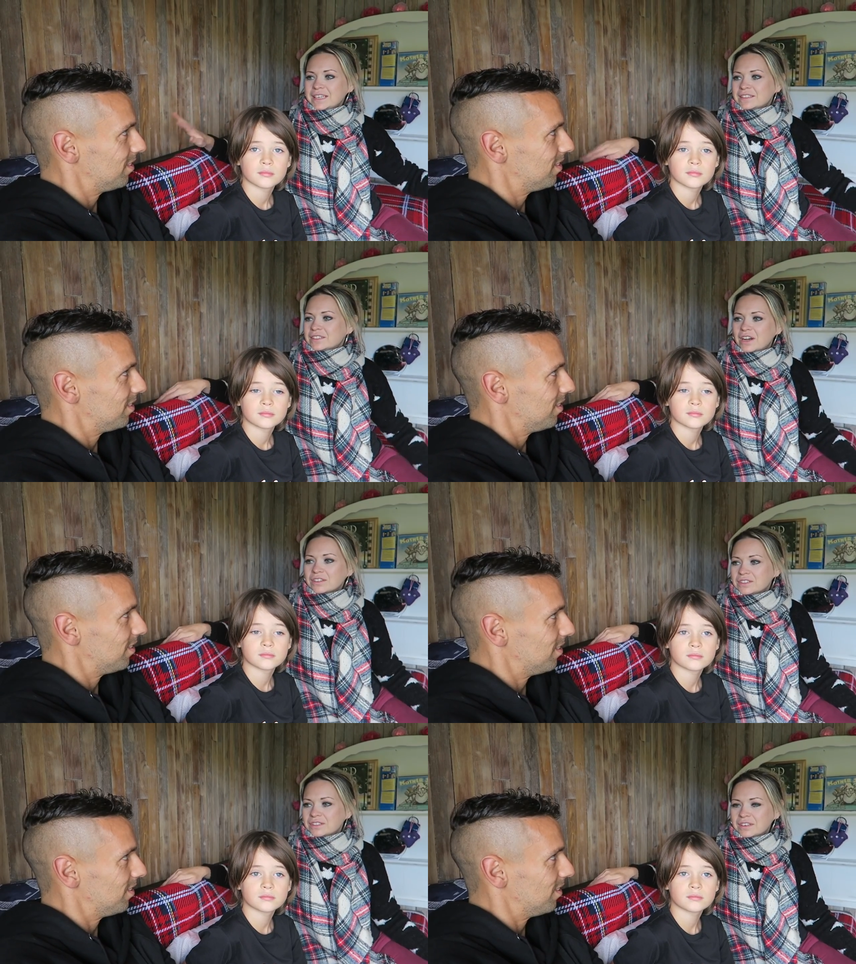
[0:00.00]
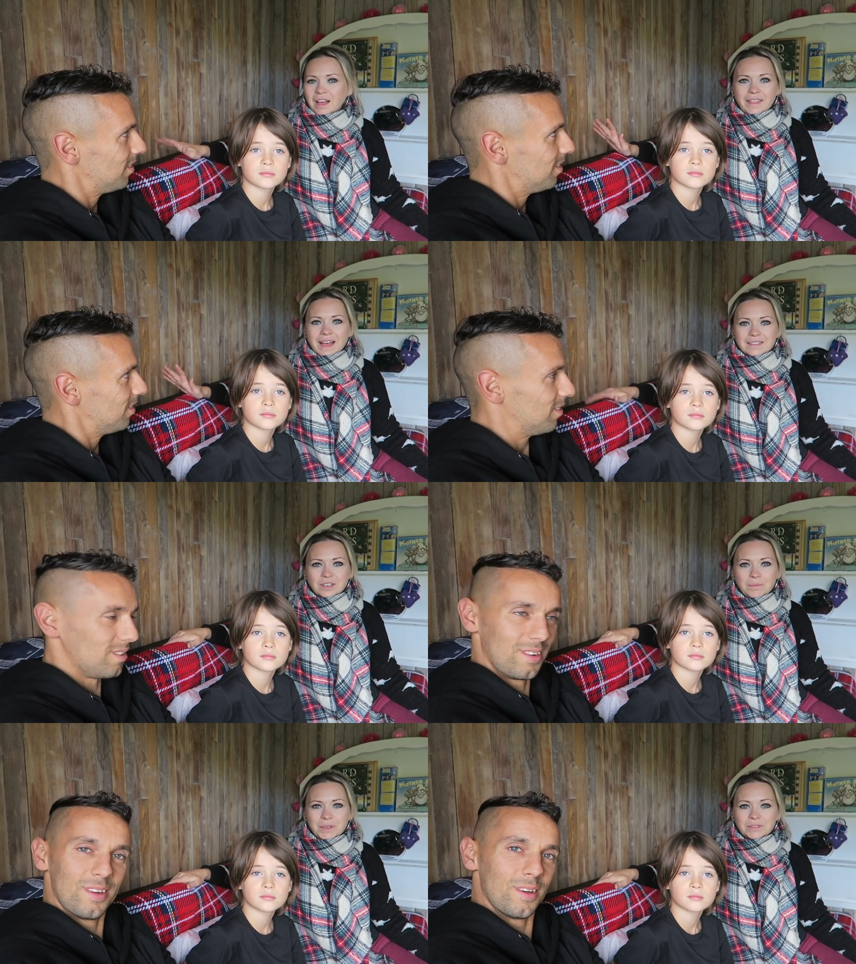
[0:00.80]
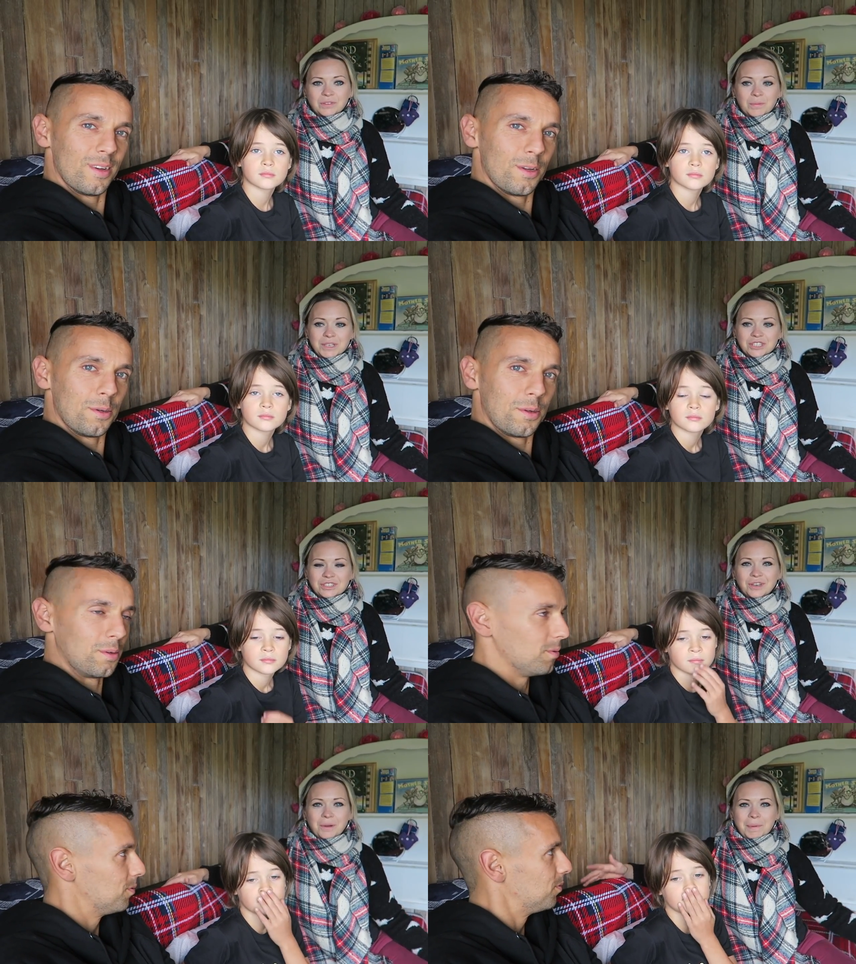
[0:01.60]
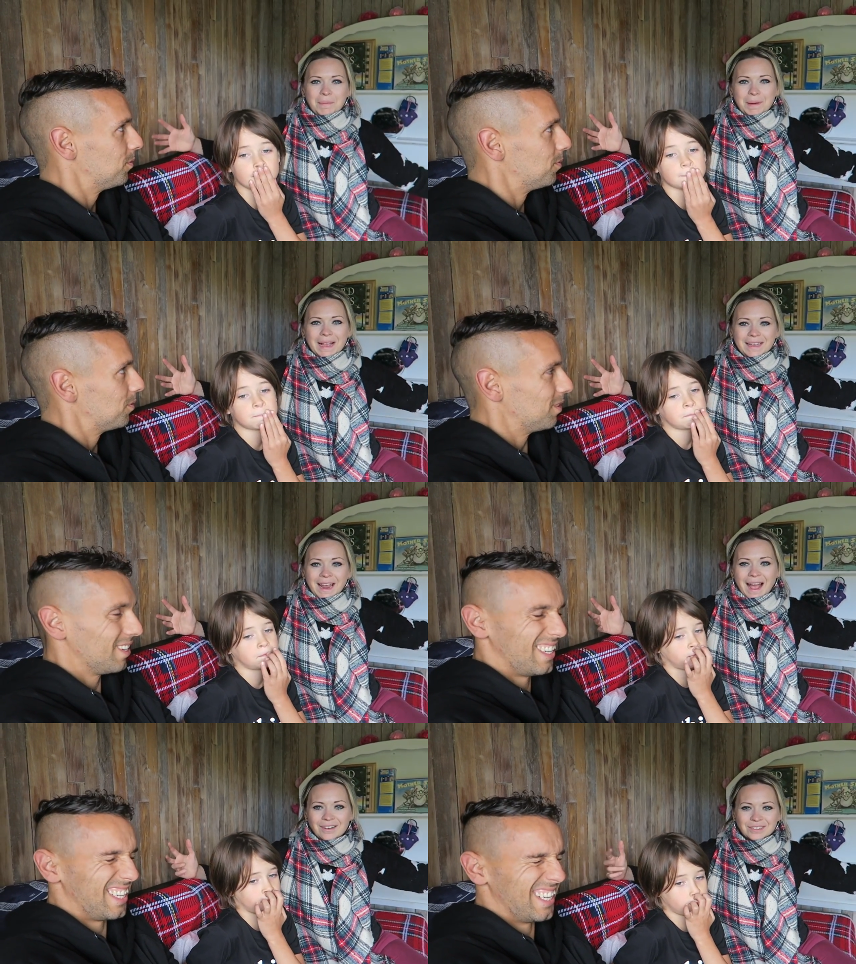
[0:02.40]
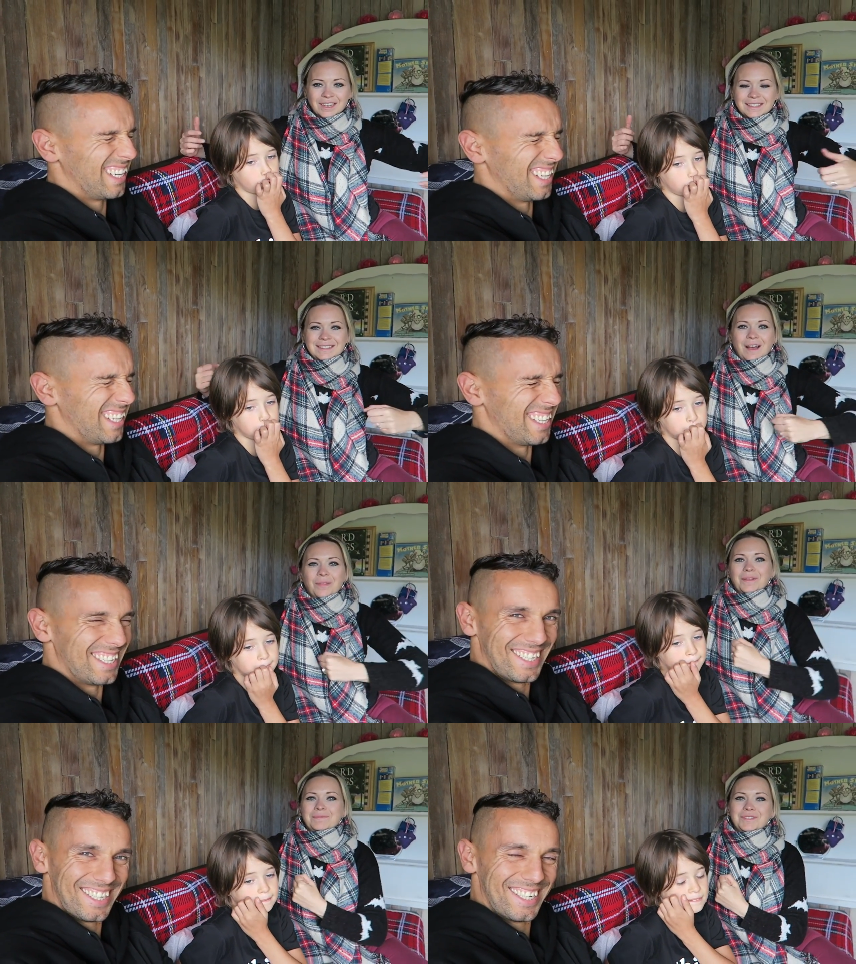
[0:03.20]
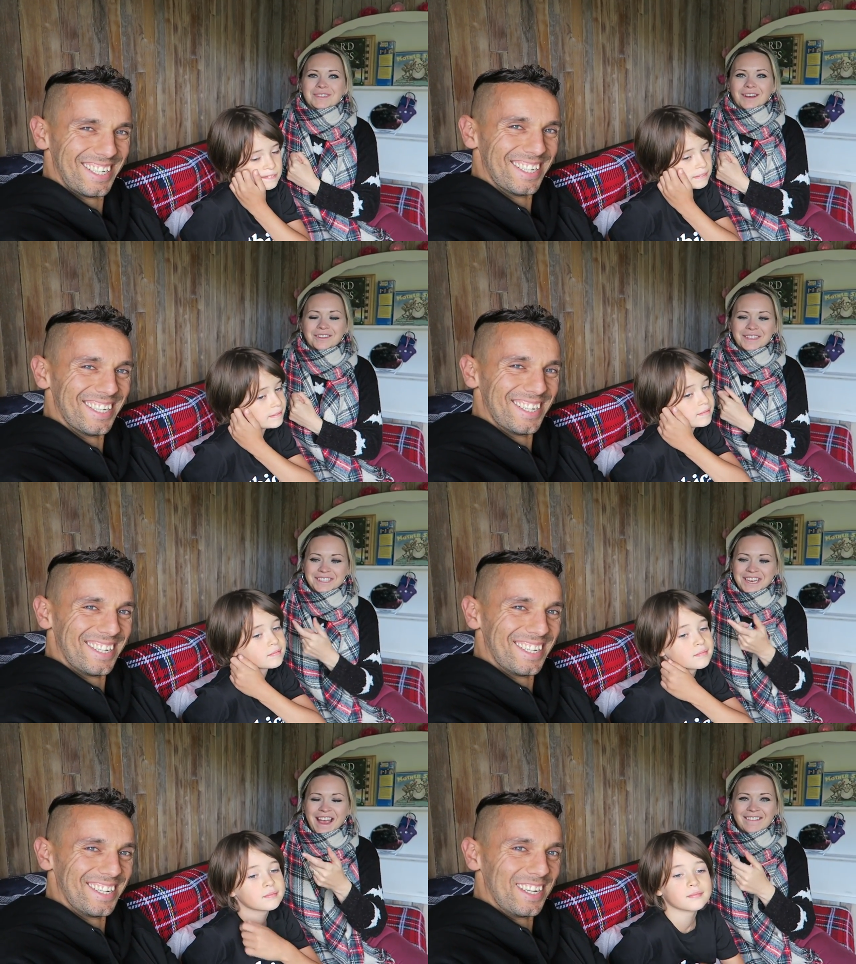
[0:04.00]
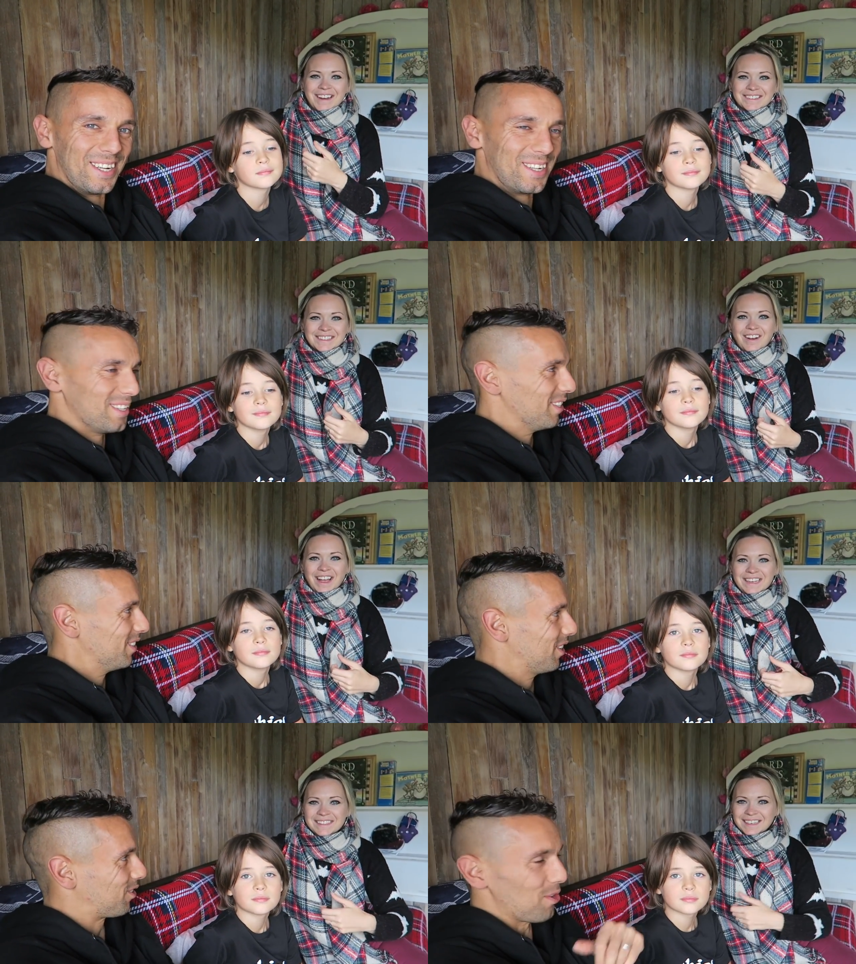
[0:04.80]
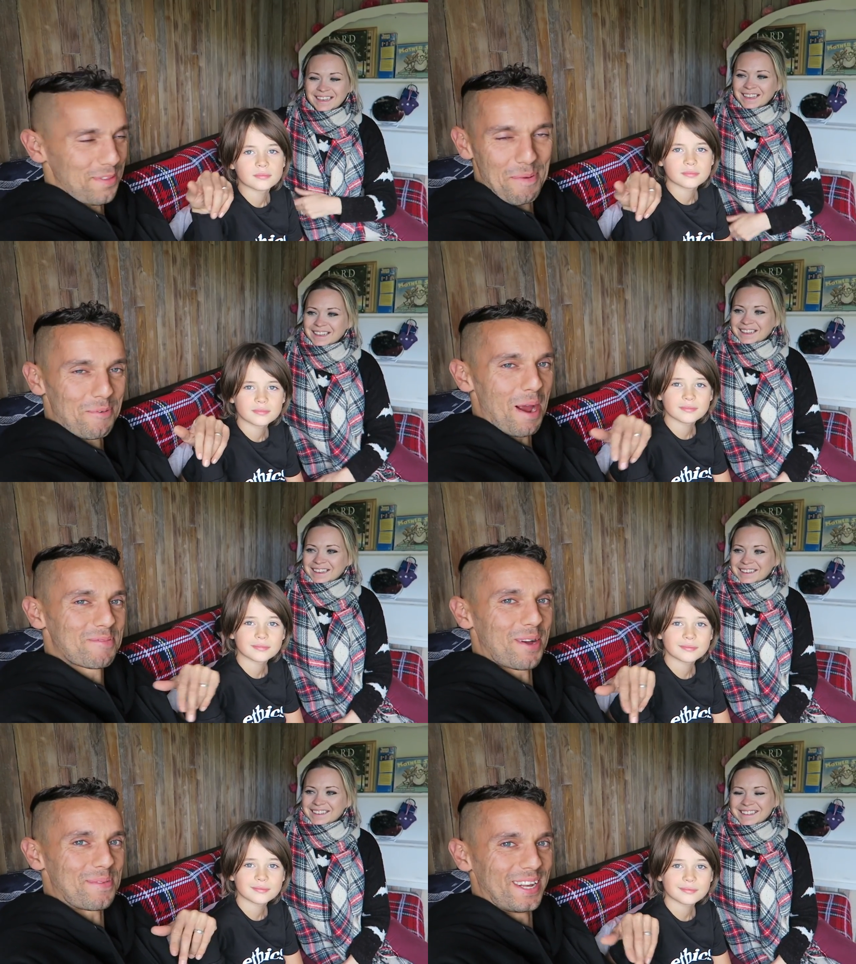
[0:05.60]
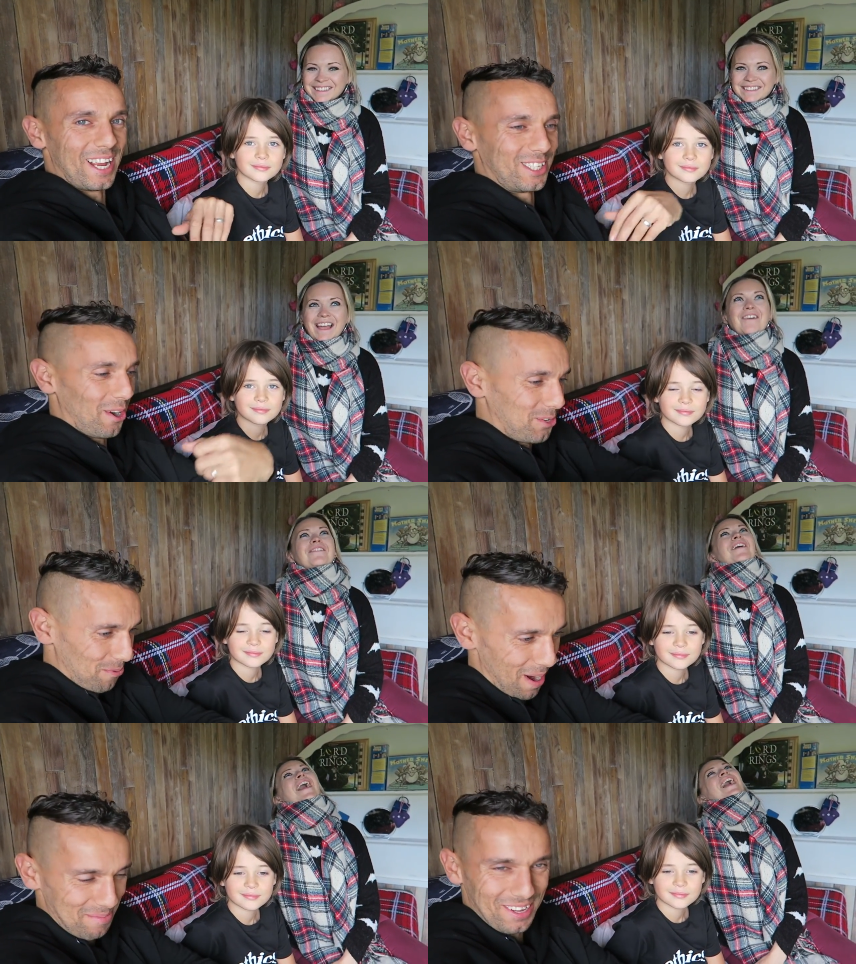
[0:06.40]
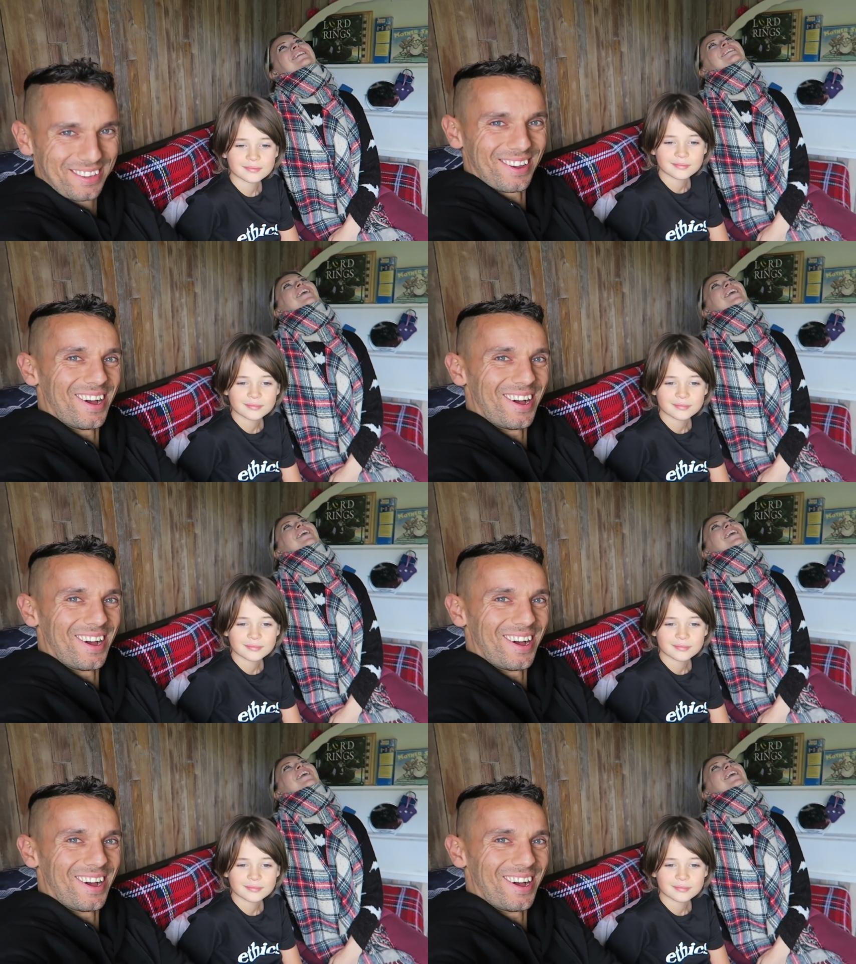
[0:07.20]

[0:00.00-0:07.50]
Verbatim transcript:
Speaker 1: seen stars like that, so beautiful. And we just took a big blanket outside, sat on the on the chair outside. The two of
Speaker 2: them wrapped up in their jacket. yeah, wrapped heads